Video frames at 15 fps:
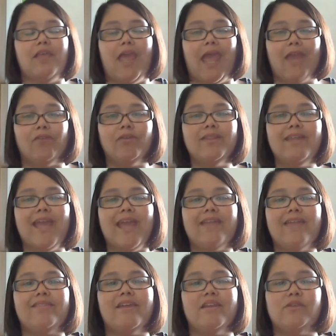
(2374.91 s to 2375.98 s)

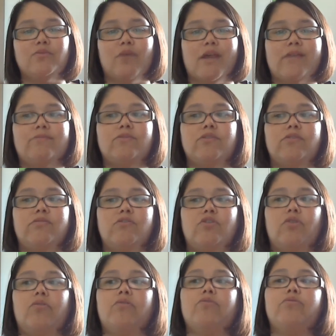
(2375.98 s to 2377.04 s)
VIII and his wives
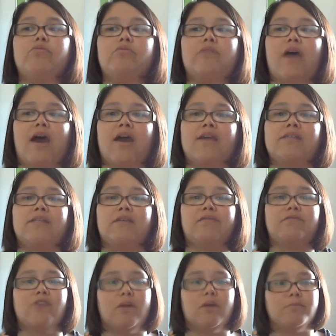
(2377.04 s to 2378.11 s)
told through the eyes
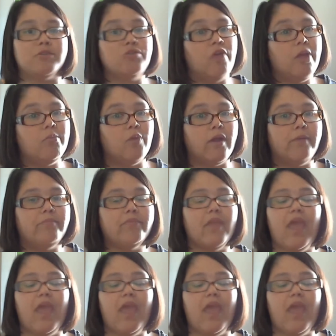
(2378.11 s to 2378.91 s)
of Thomas Cromwell.